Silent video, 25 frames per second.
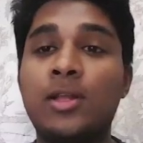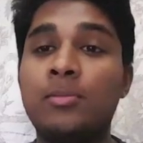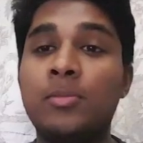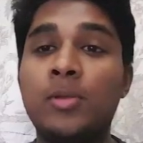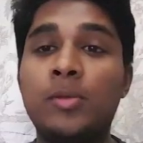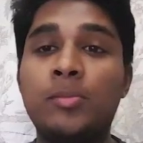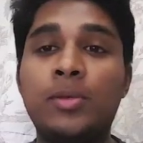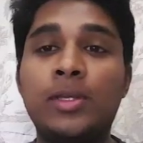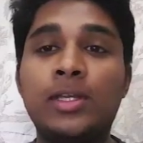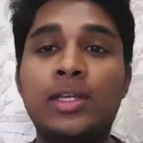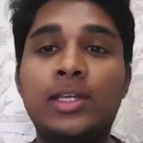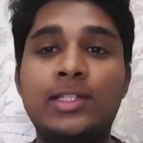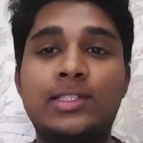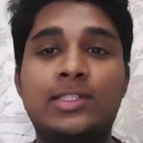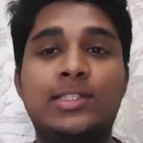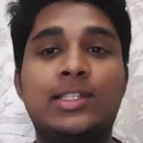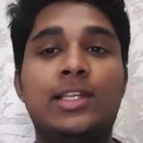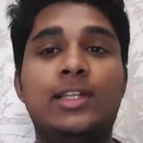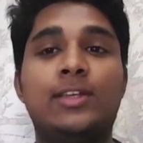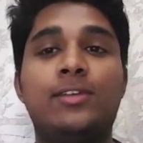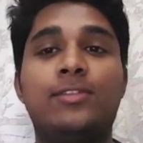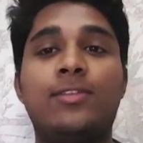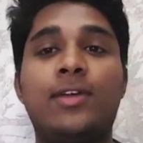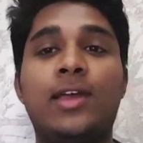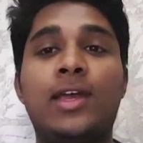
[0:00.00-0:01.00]
I'm a big
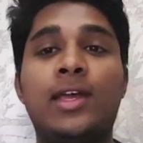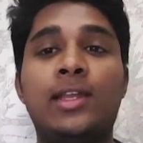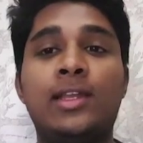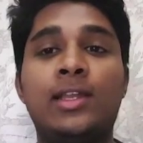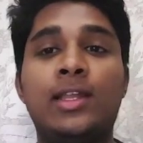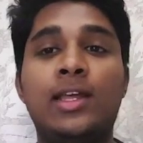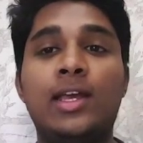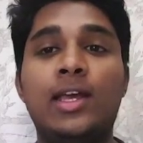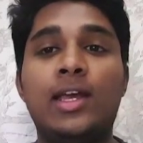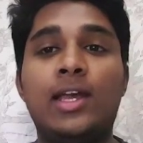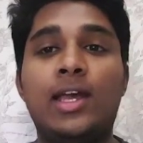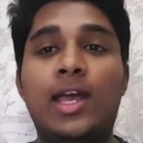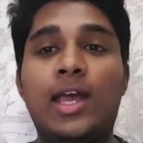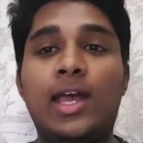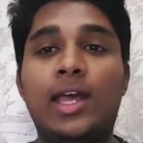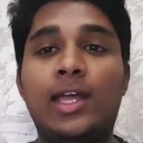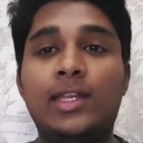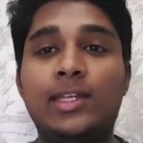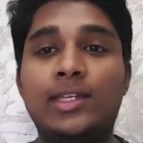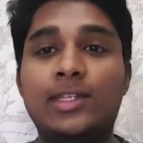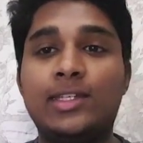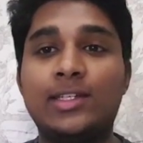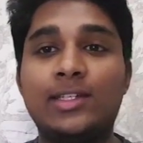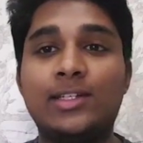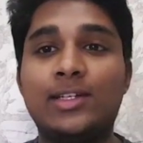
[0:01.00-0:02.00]
Italy fan,
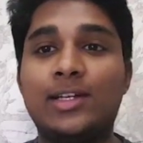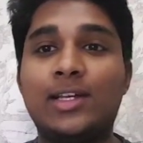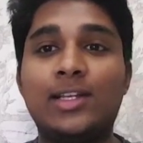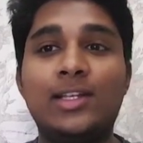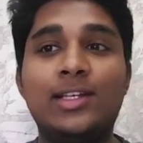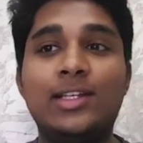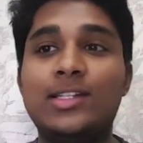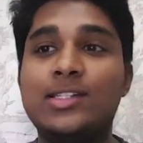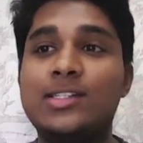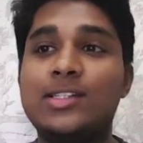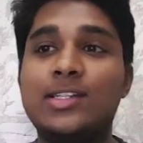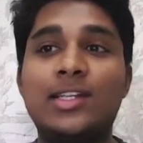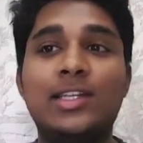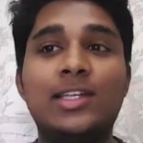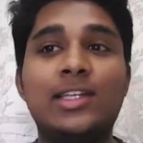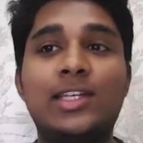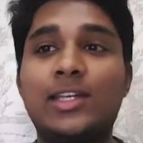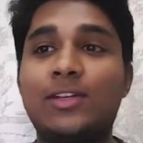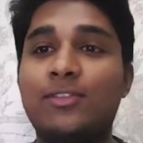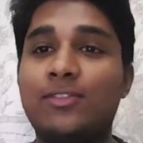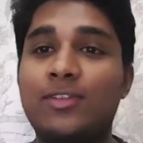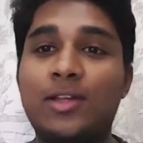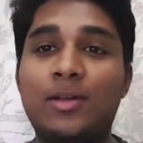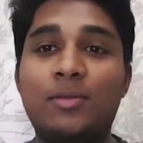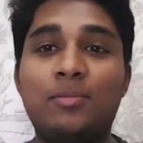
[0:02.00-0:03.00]
and I literally
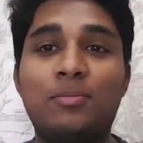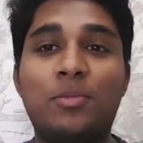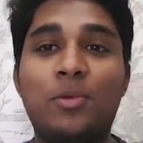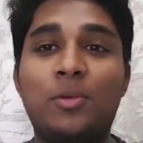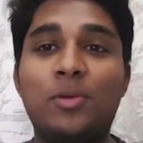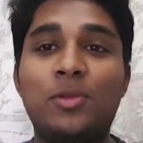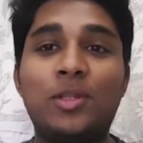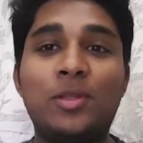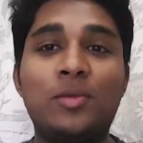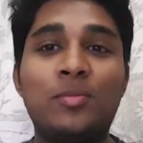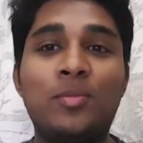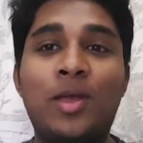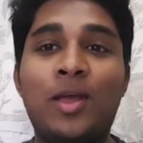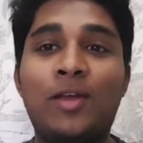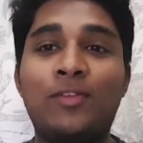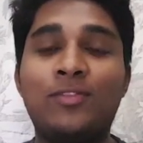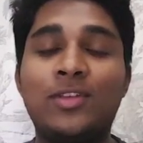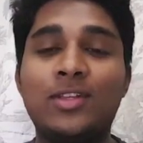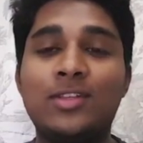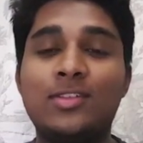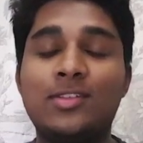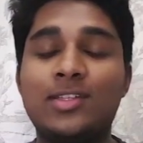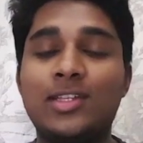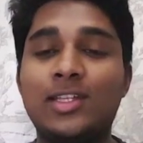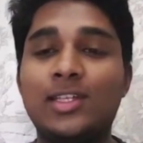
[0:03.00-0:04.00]
given up on them
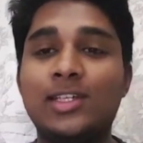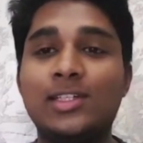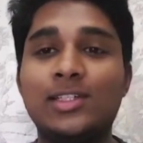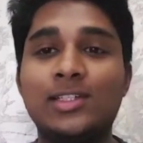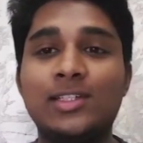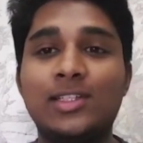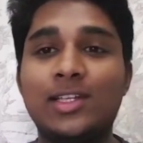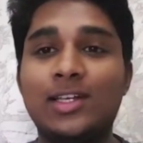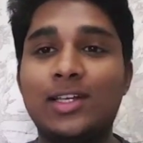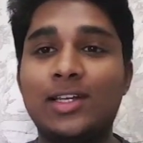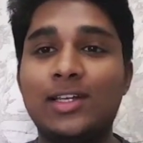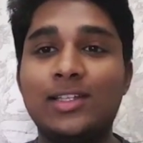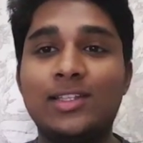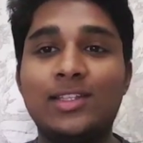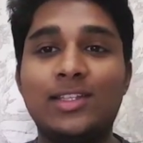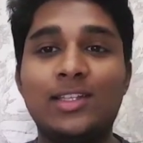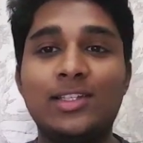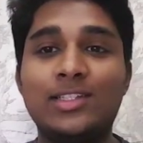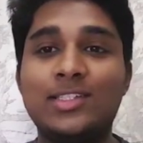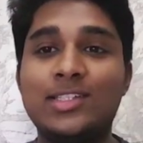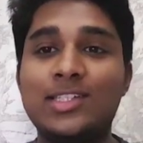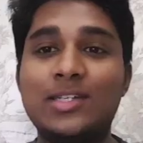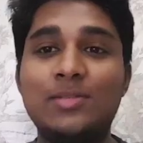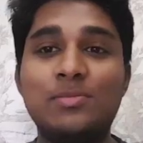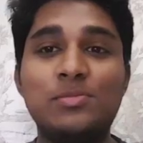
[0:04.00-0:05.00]
after seeing the
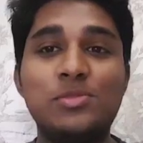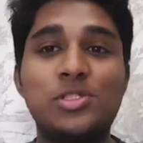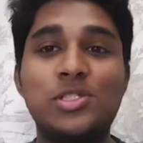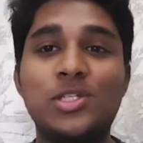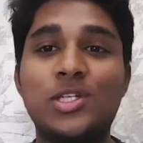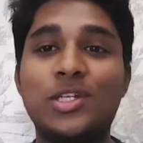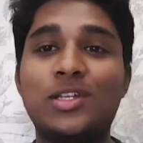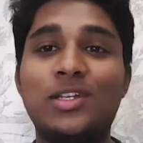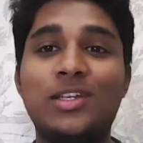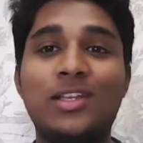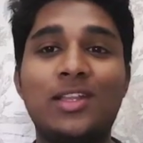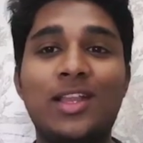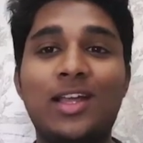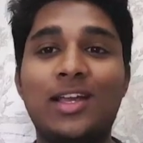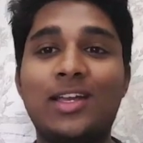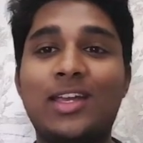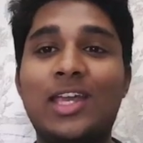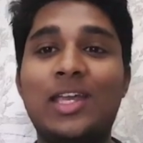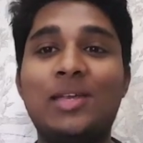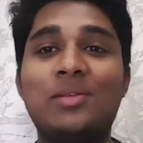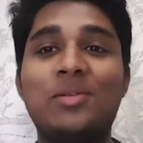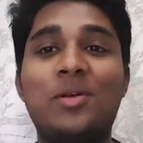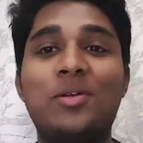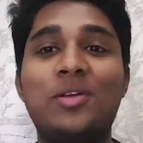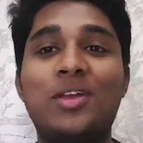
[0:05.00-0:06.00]
team sheet that
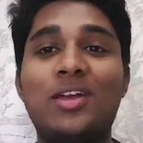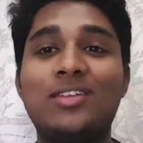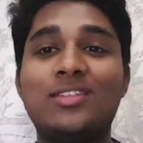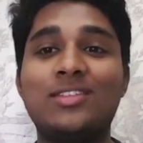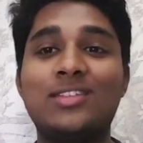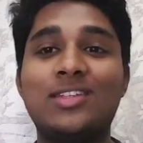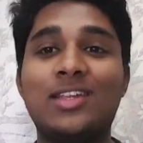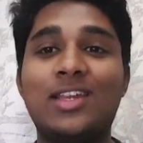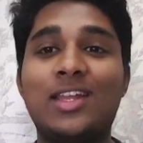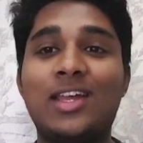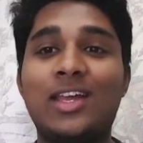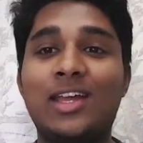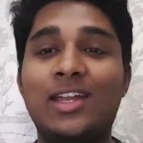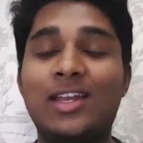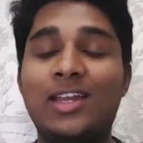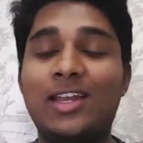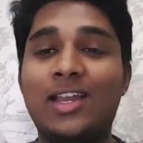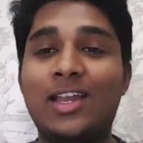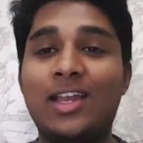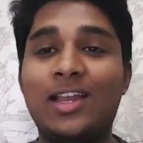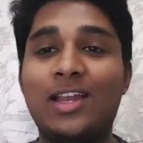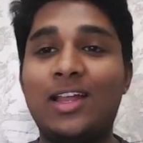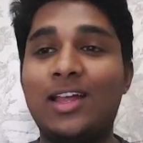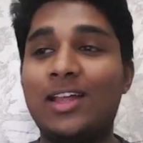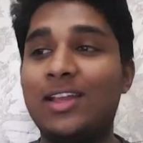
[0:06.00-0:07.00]
came out yesterday
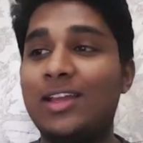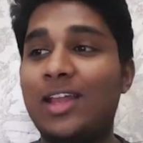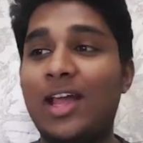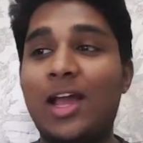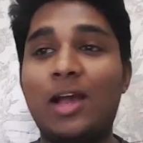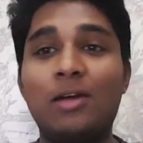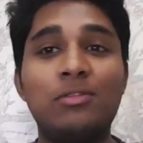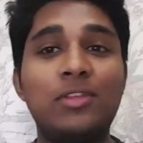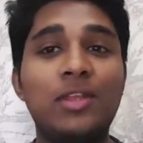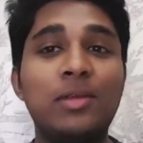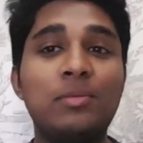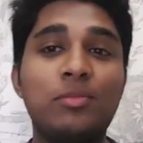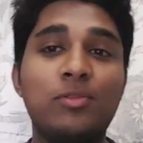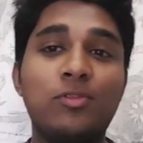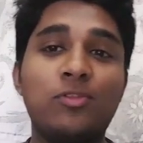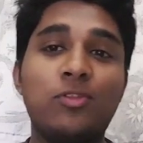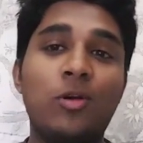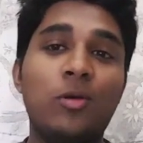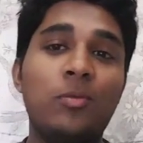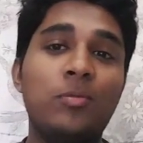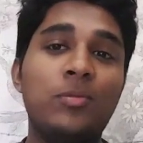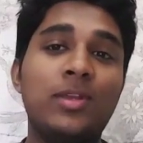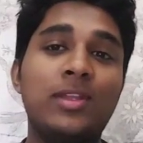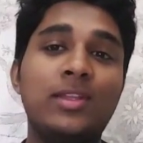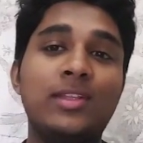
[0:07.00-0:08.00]
and how they
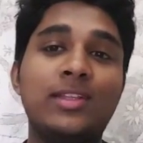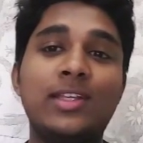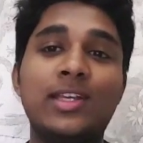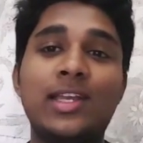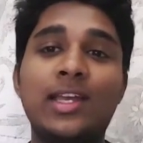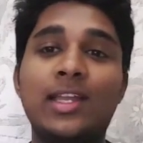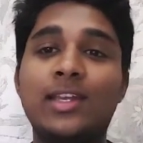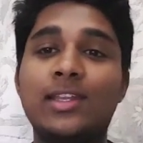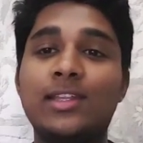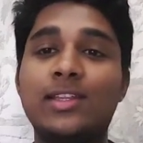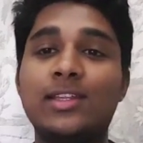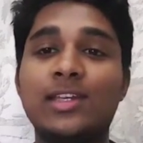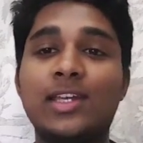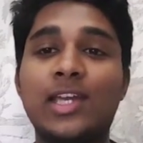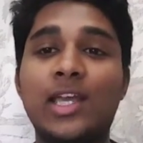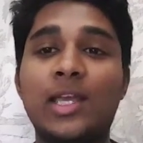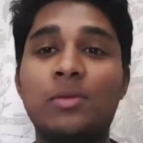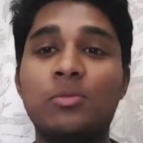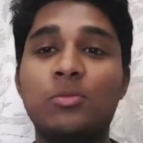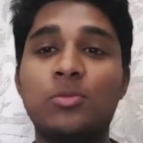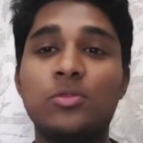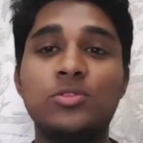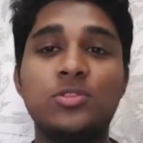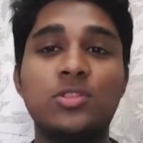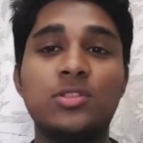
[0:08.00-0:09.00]
performed at the end of the
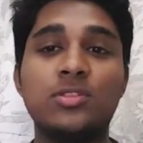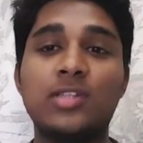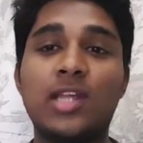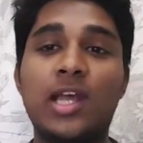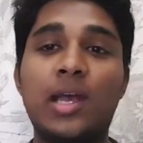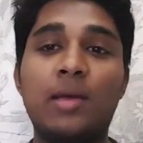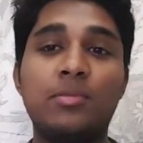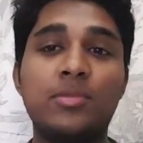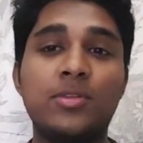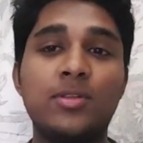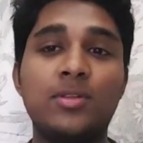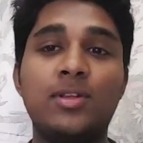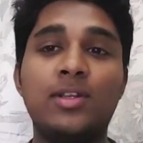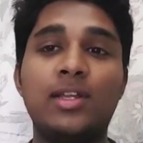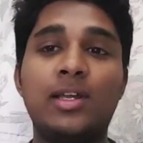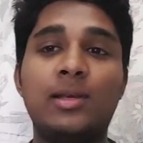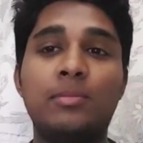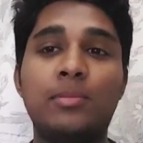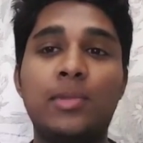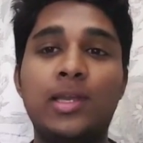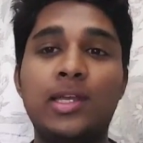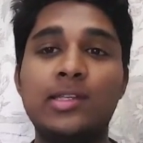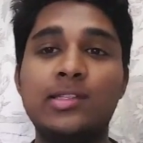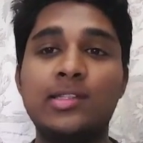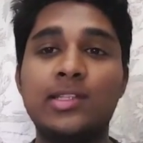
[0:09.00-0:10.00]
game, which is absolutely
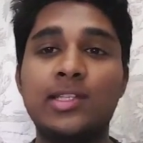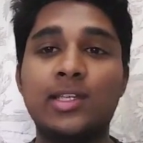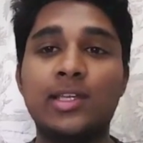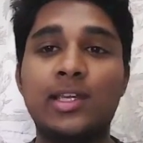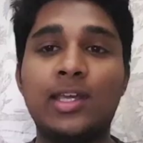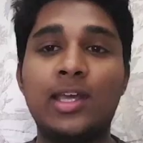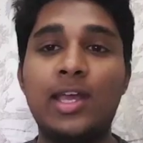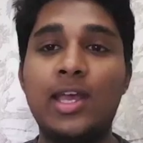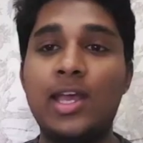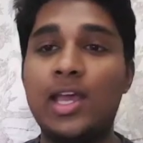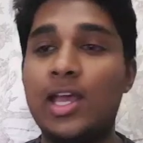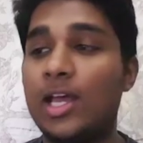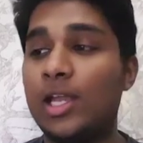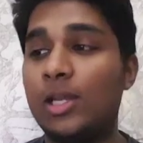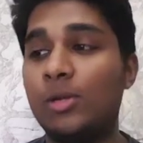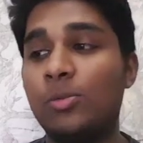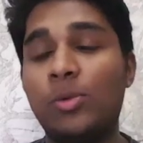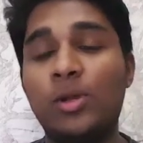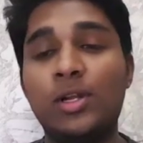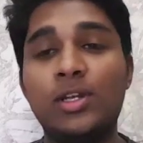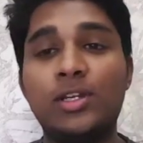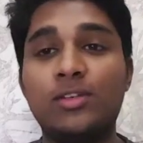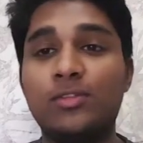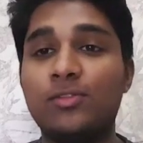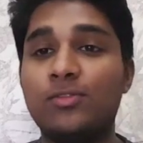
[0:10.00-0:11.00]
amazing. And
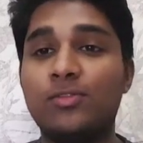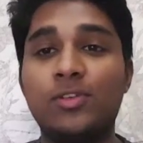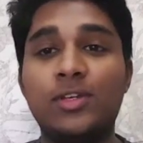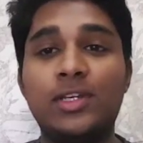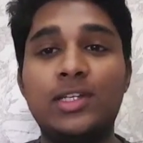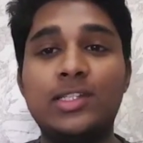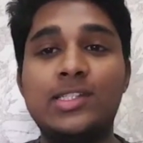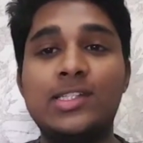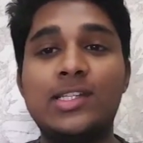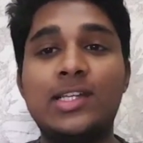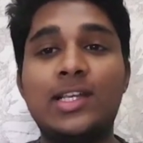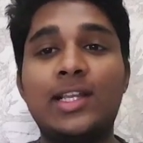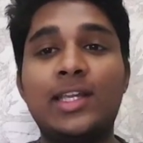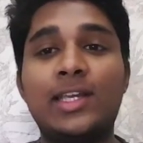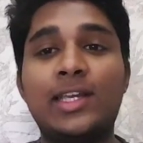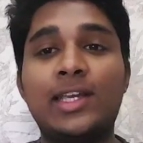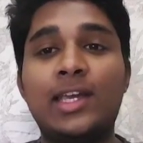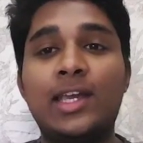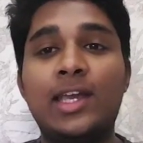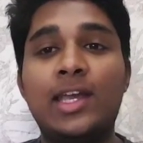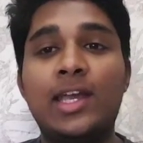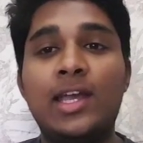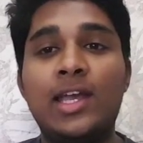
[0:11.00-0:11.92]
well done for Italy.